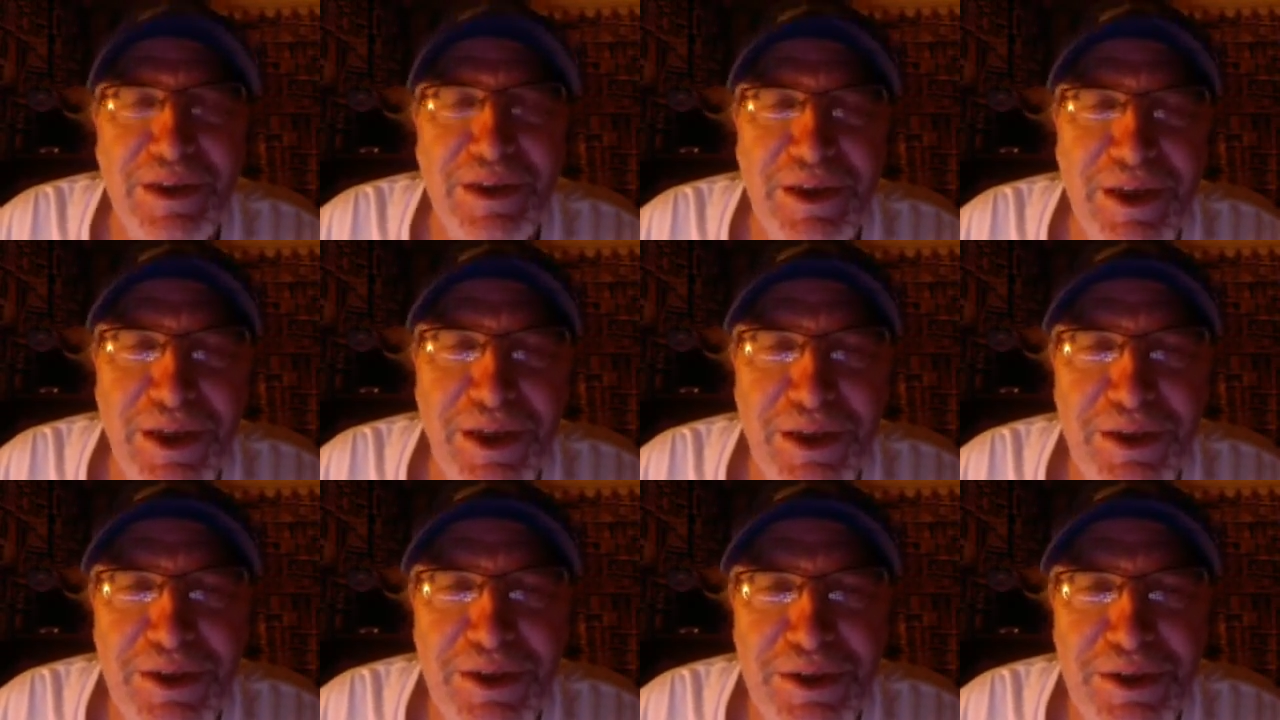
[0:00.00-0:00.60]

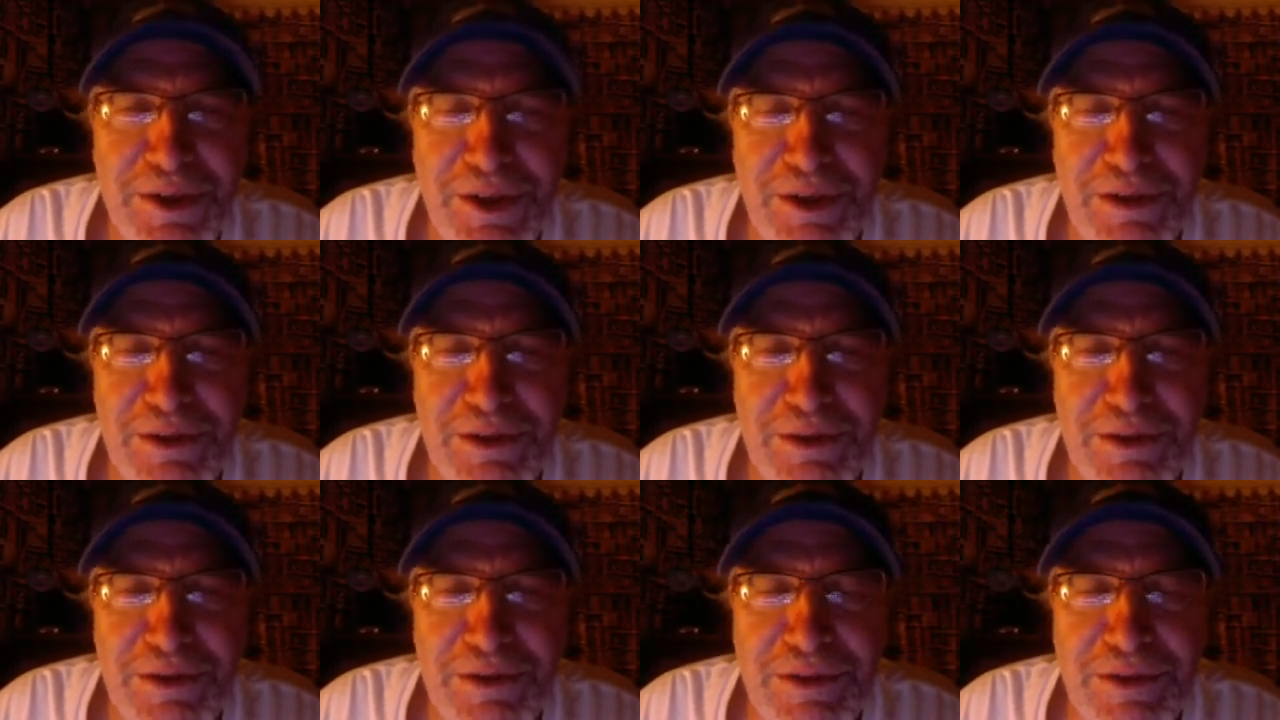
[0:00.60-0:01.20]
And
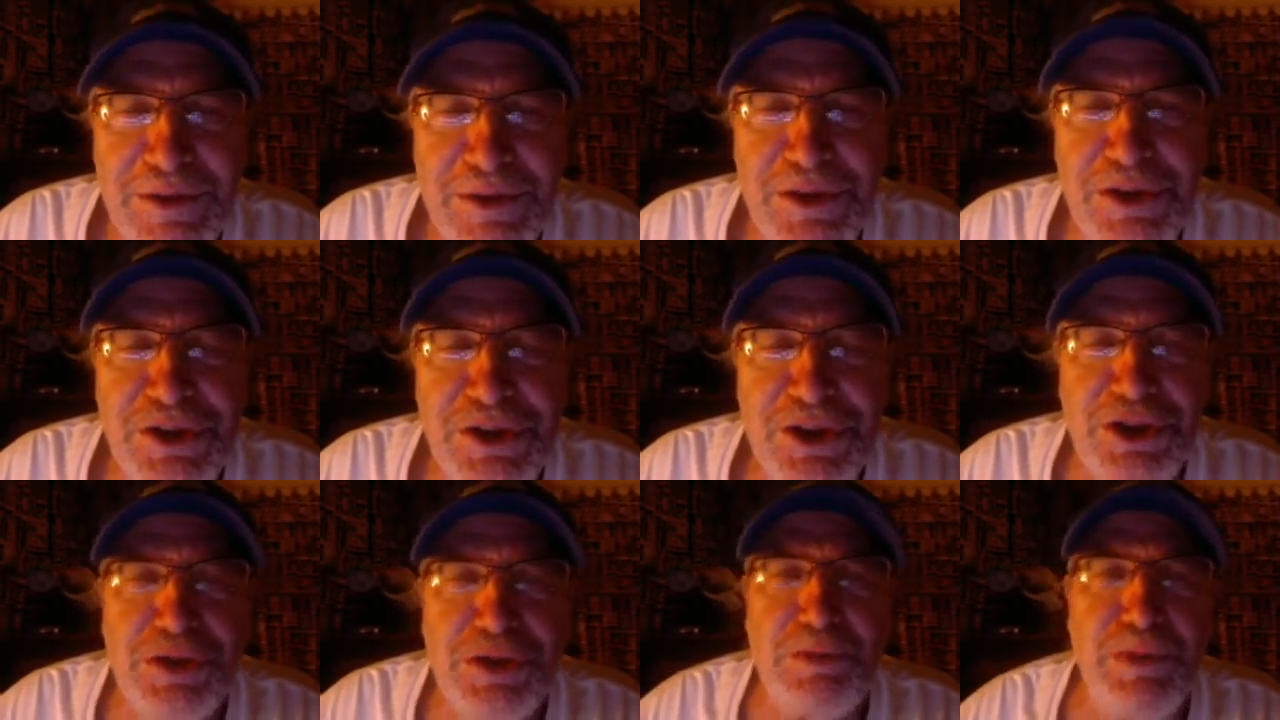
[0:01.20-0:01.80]
this
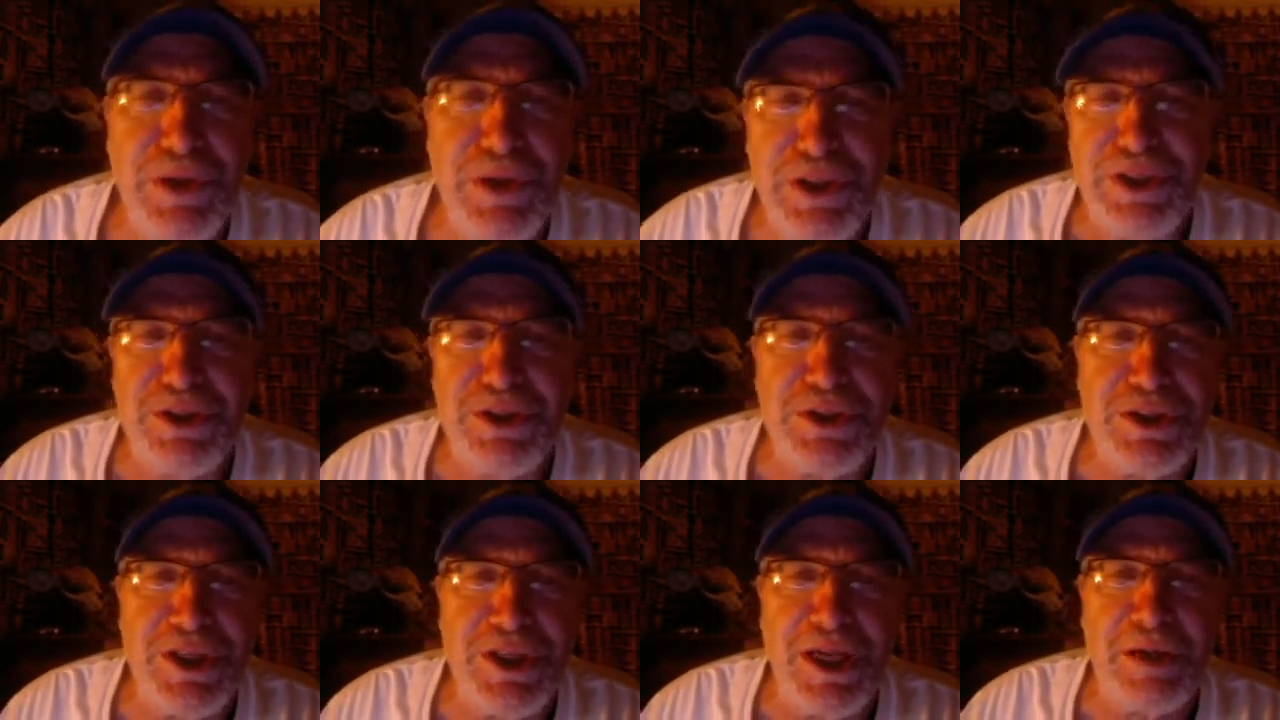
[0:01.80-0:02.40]
is the
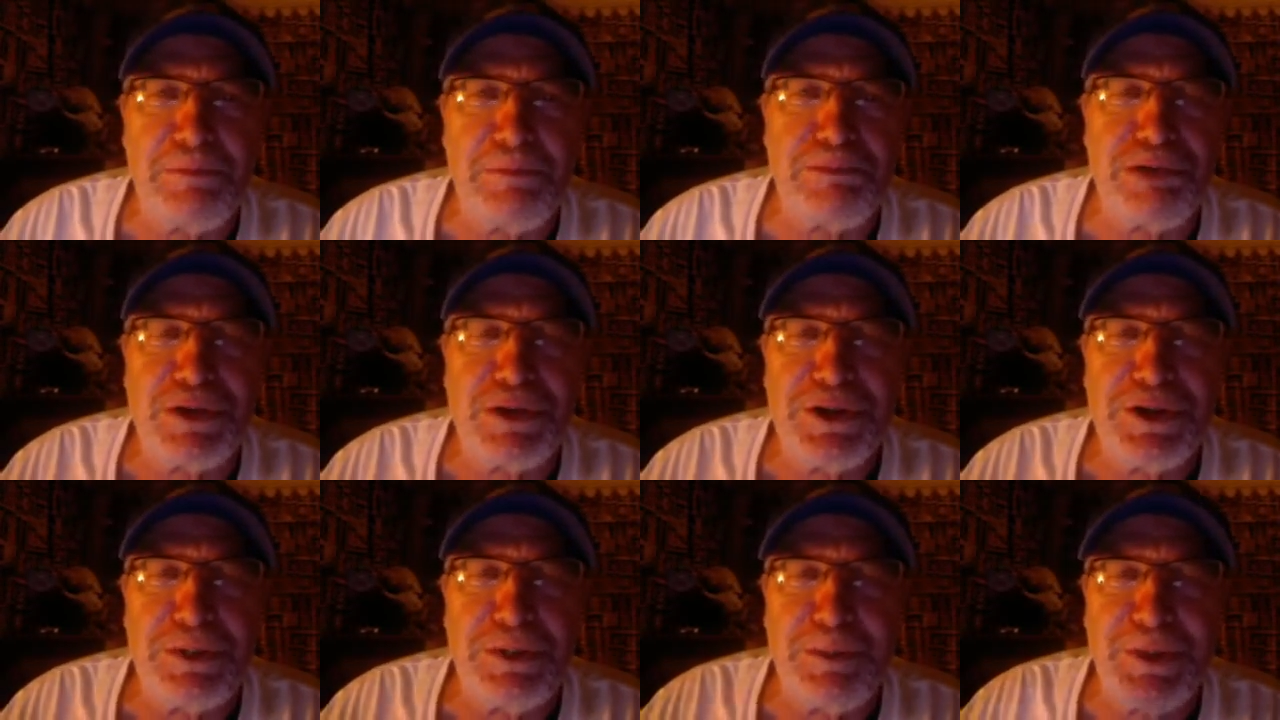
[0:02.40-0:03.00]
speech that
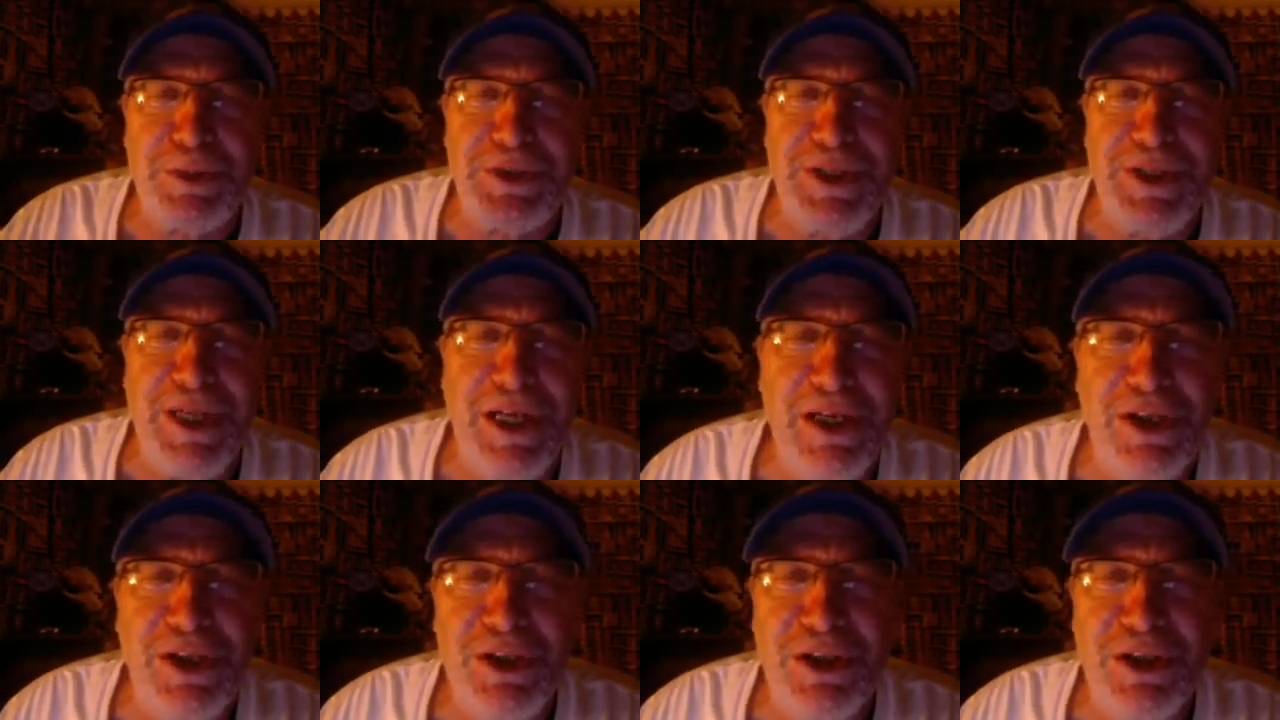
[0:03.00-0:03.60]

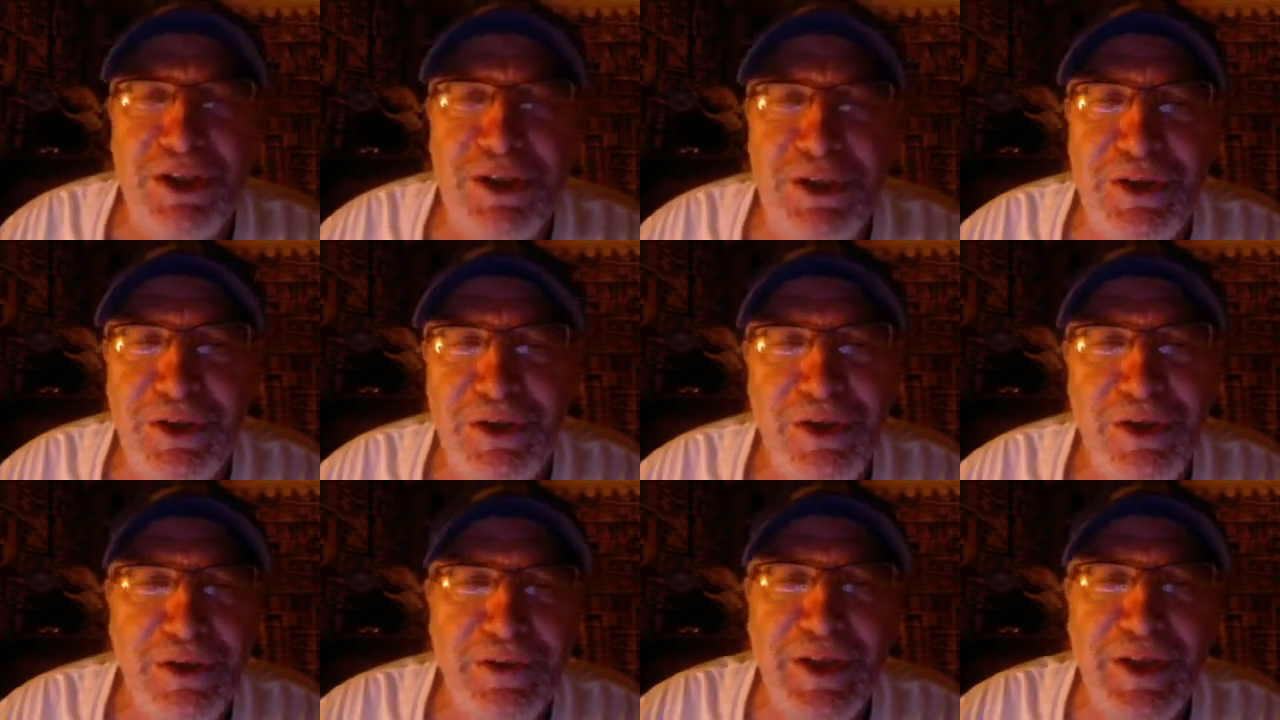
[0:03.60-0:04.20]
precipitated
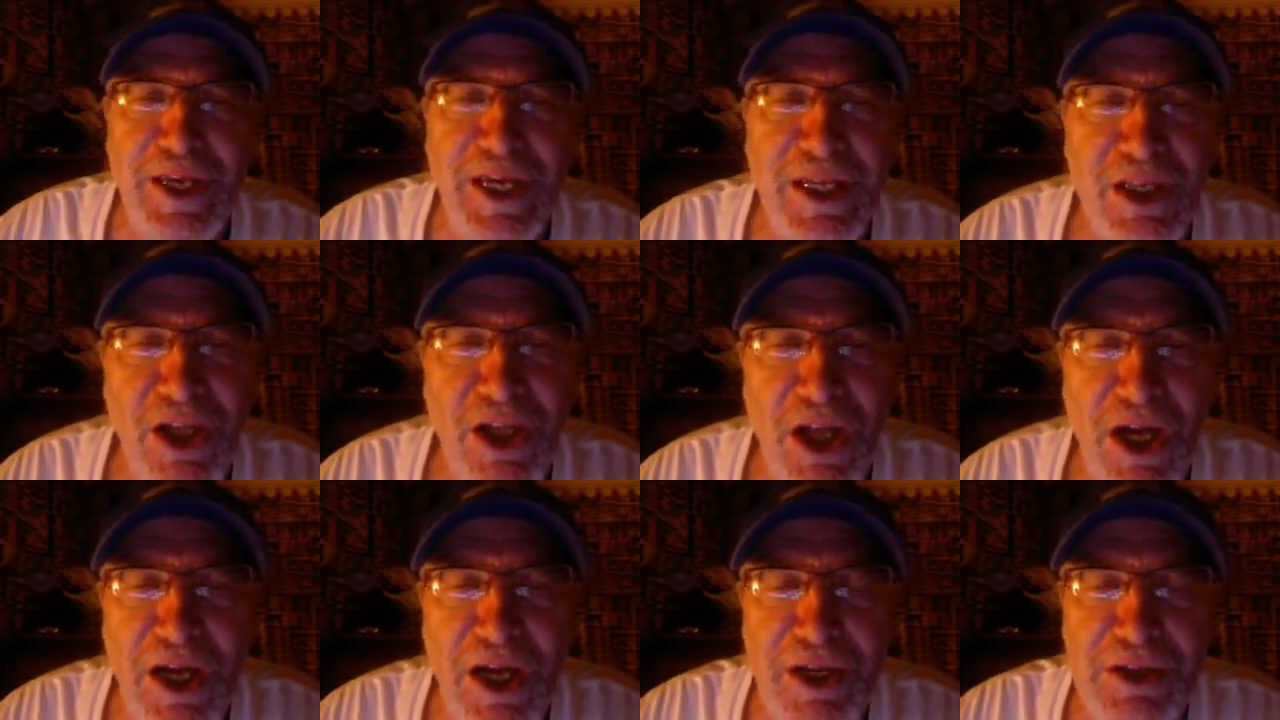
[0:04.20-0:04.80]
the
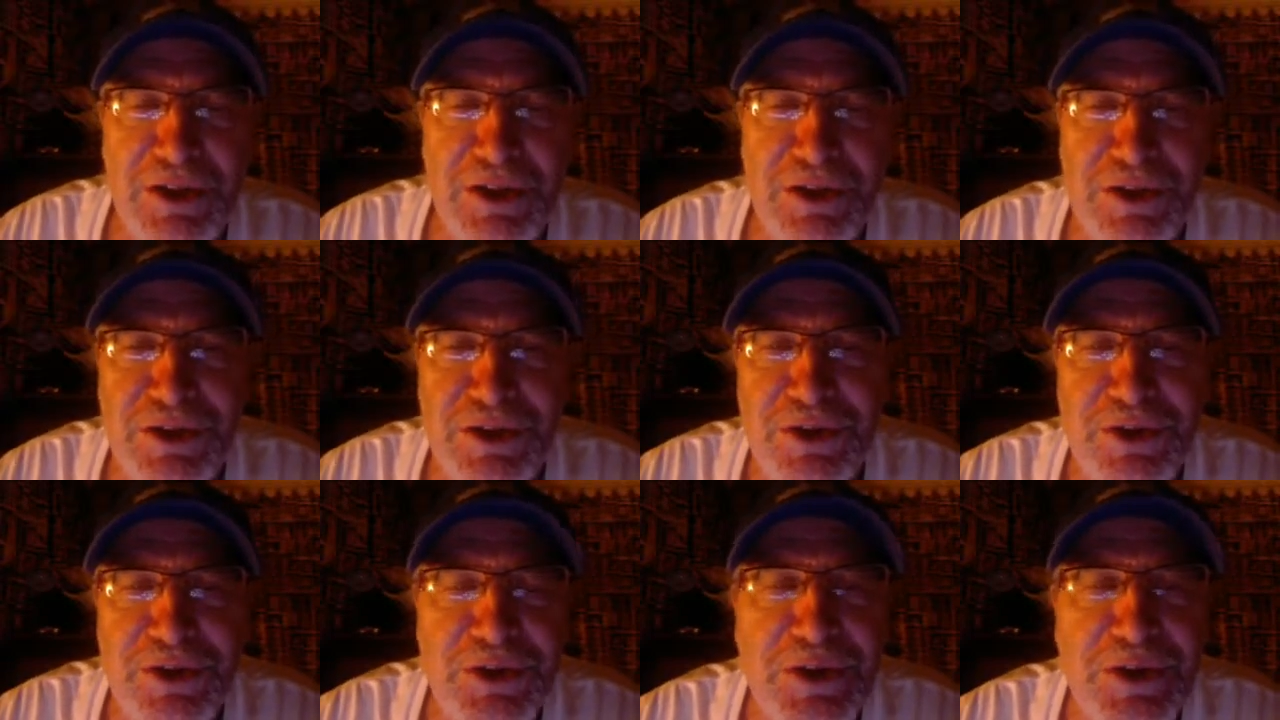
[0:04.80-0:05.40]

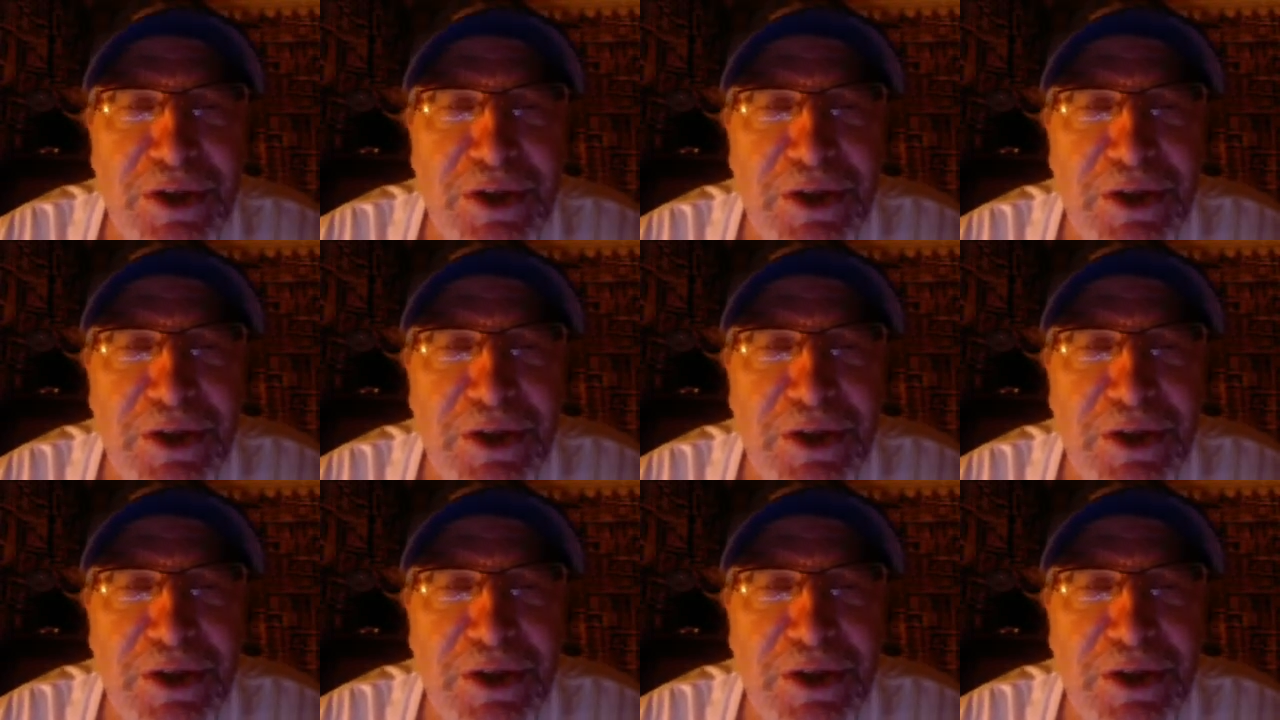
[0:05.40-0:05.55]
headlines